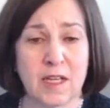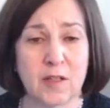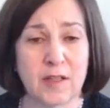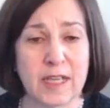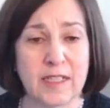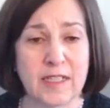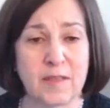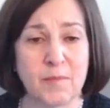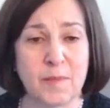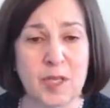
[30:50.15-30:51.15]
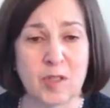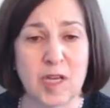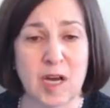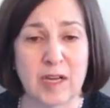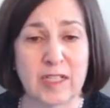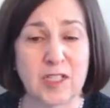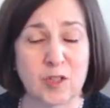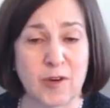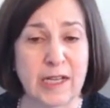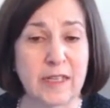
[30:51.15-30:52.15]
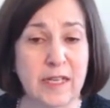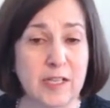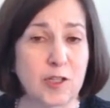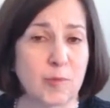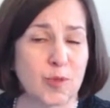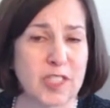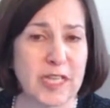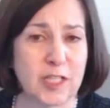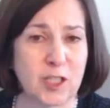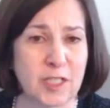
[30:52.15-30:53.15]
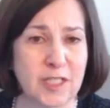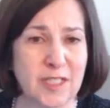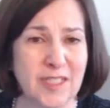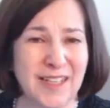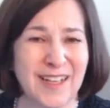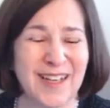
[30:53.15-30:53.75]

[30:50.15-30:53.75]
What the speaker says: looking to build on and strengthen interpretations